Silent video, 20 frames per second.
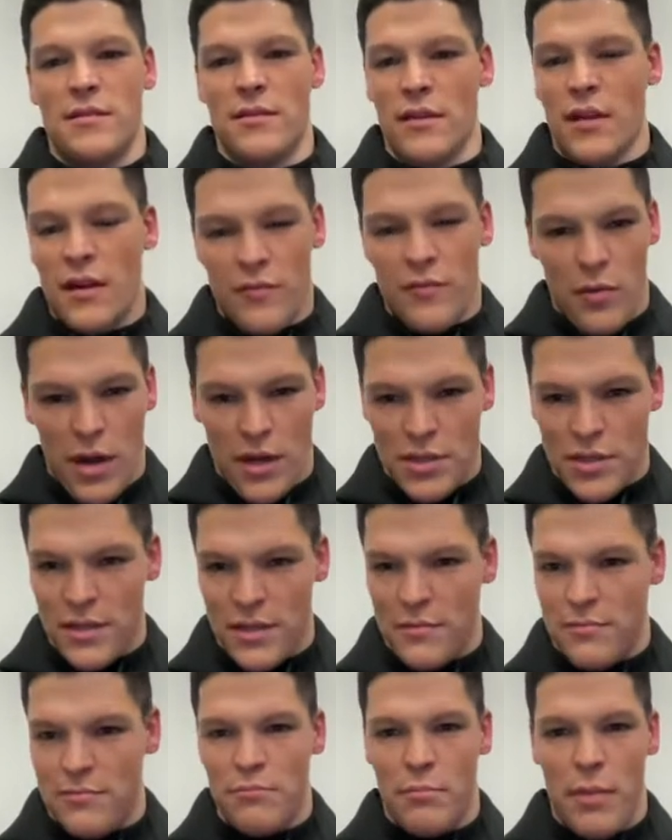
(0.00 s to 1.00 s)
Love
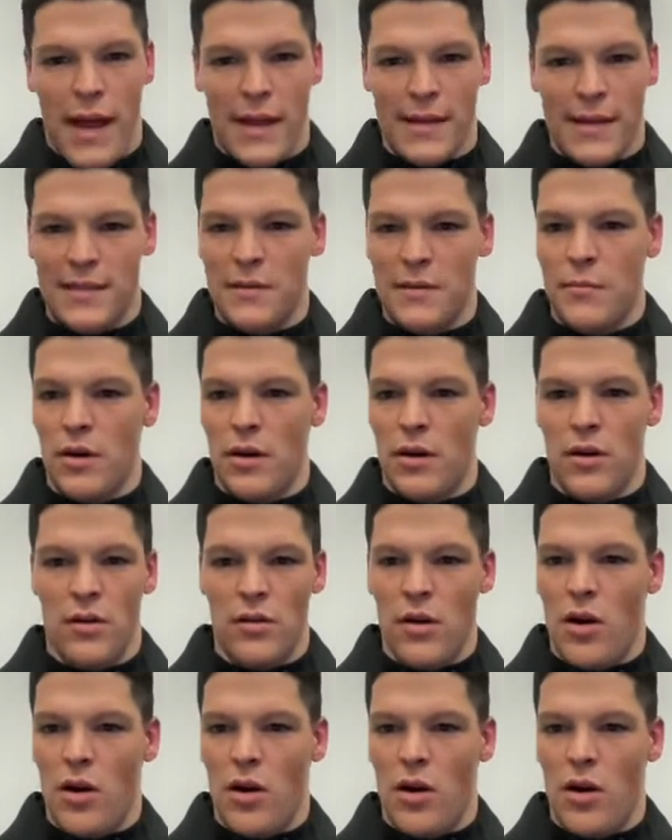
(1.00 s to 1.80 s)
watching basketball,